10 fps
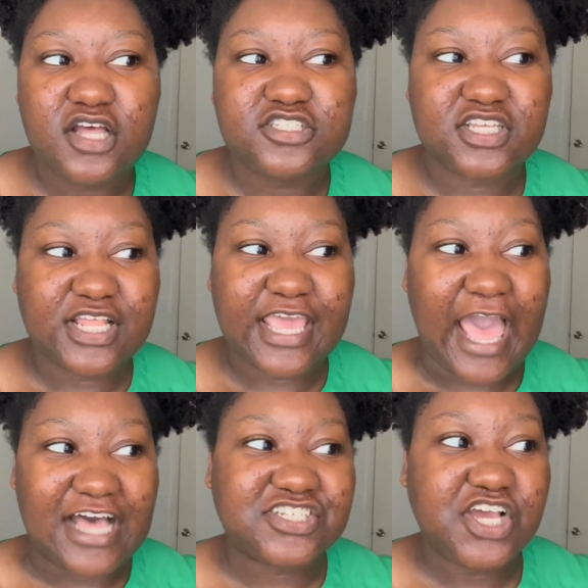to like
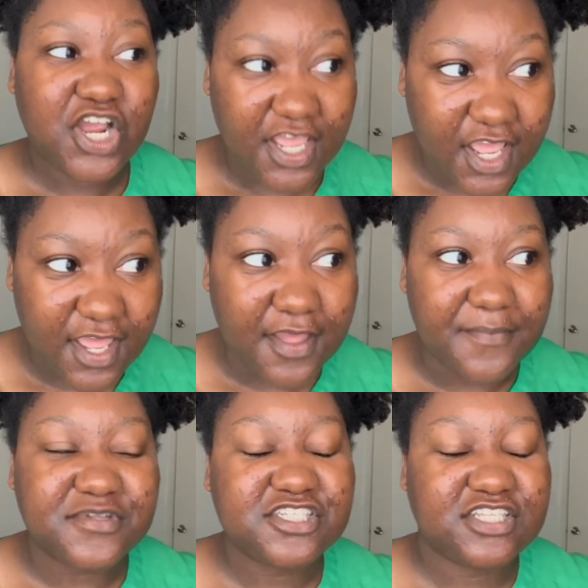ask
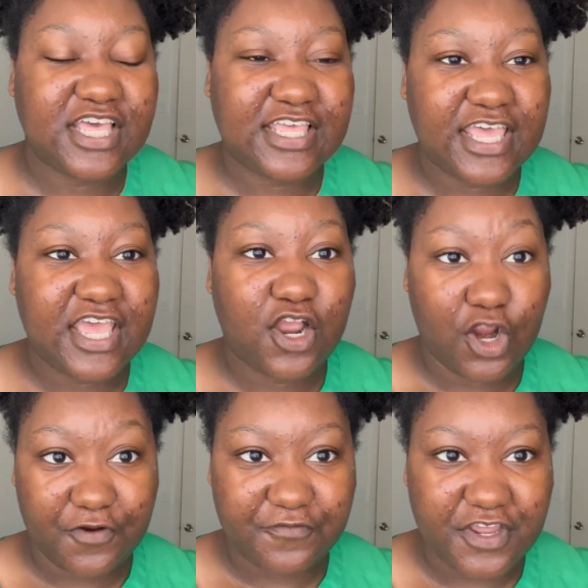him to like get
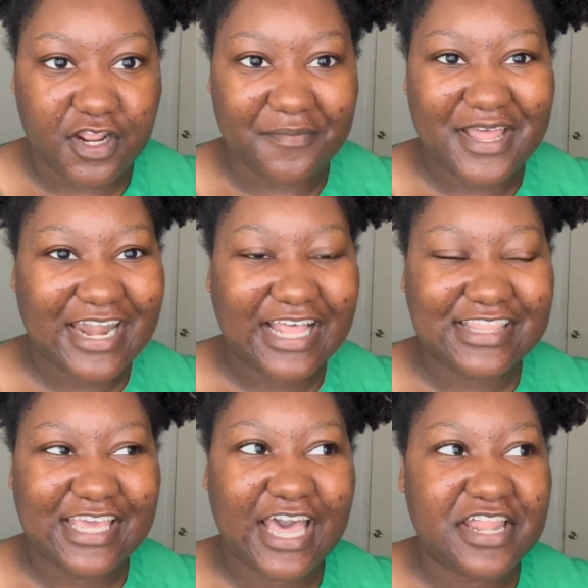her freedom, and
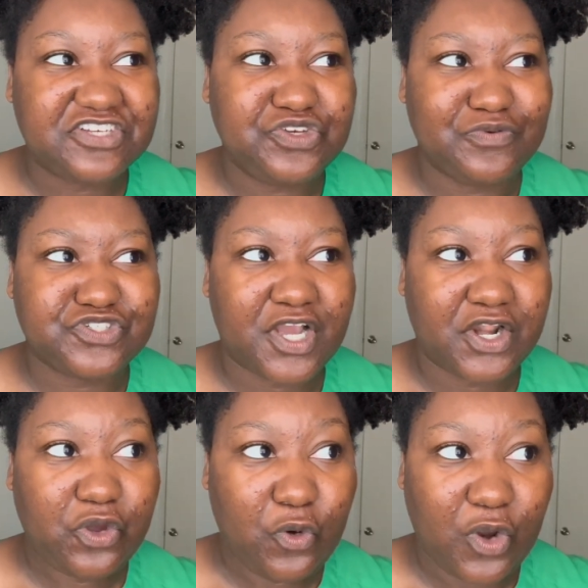not the guy that she was trying
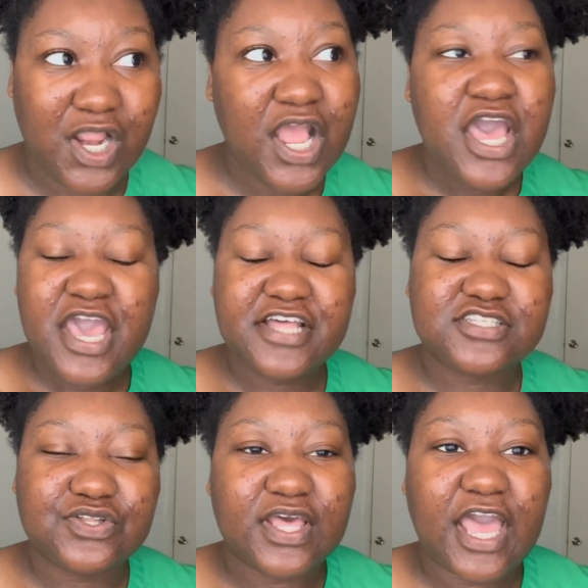to court. And
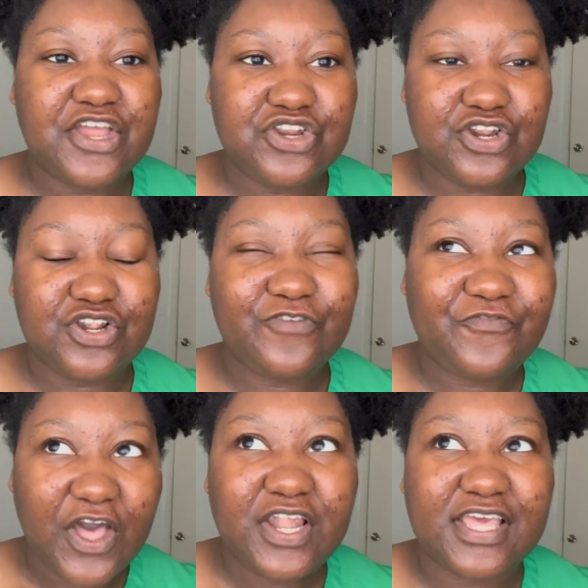so like I
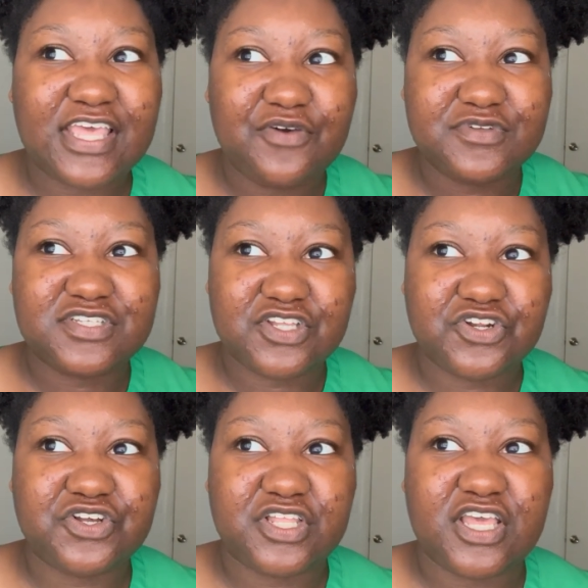felt like it was
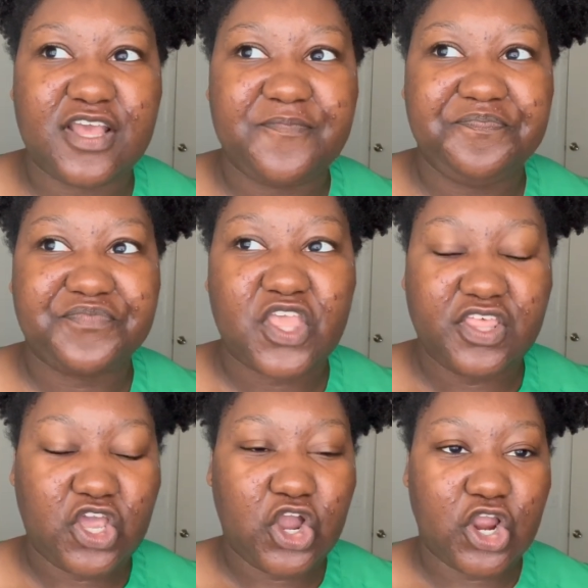literally
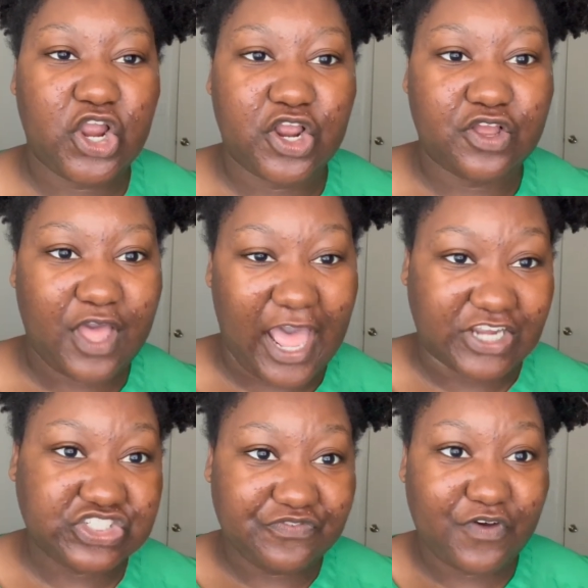like her
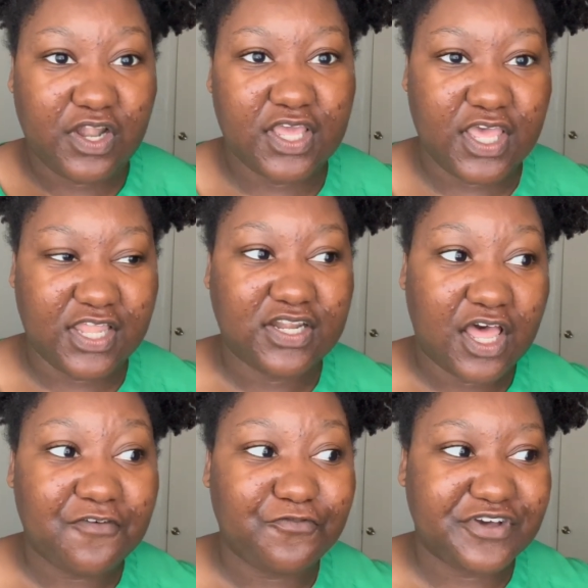actually falling in
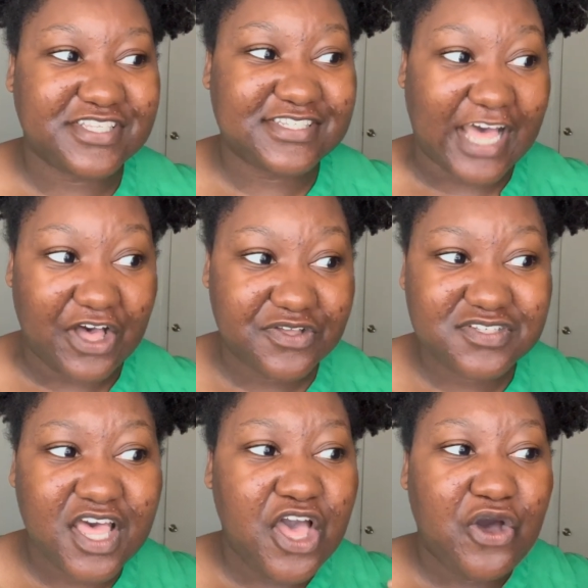love with
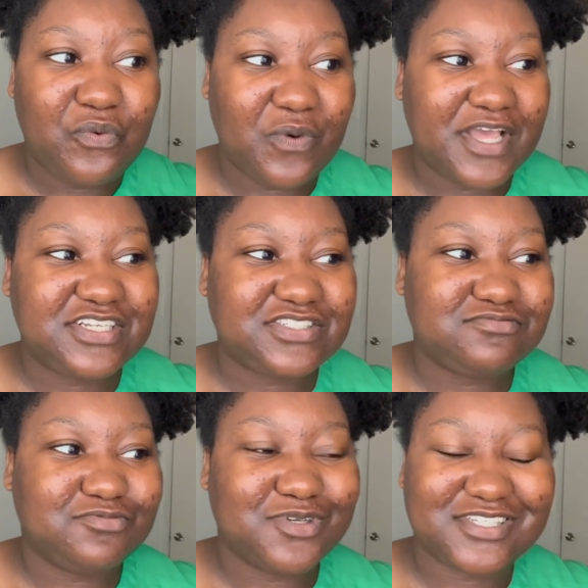Sells, which
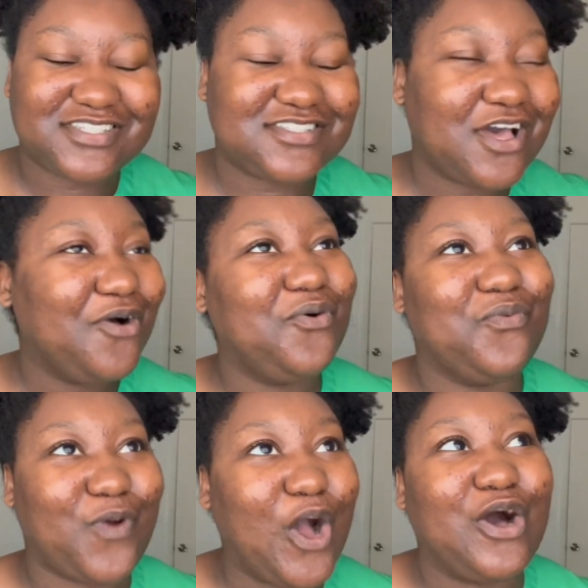was so
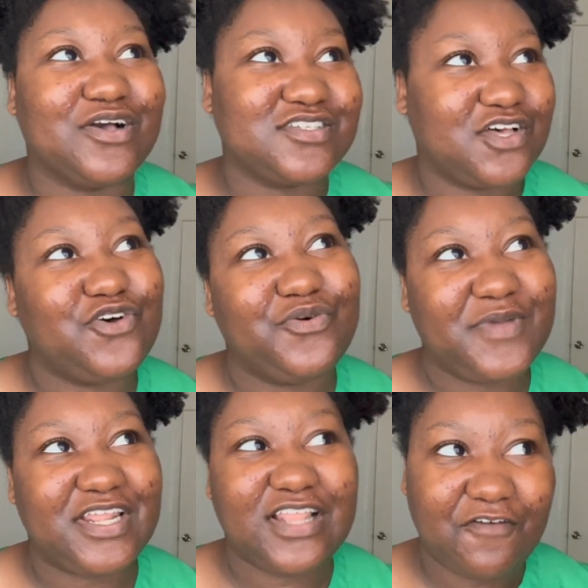wrong on so
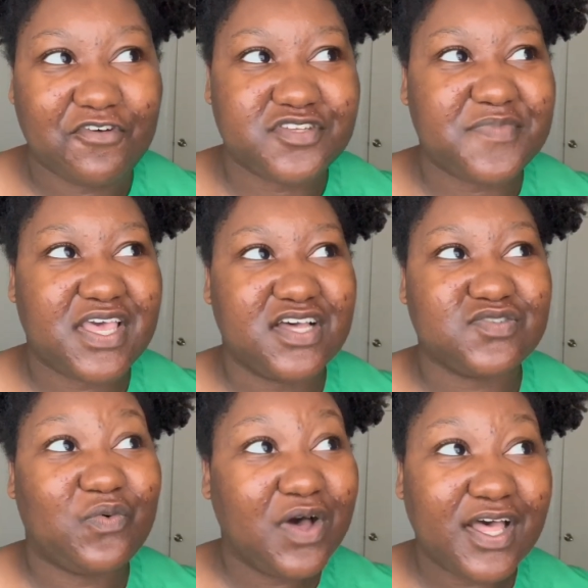many levels.
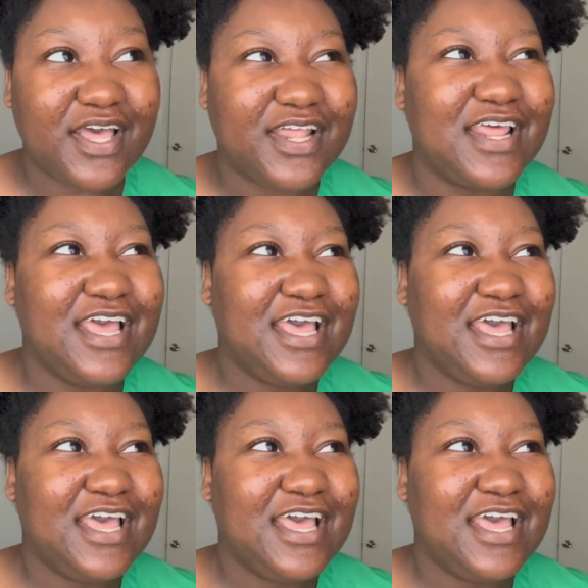Because one,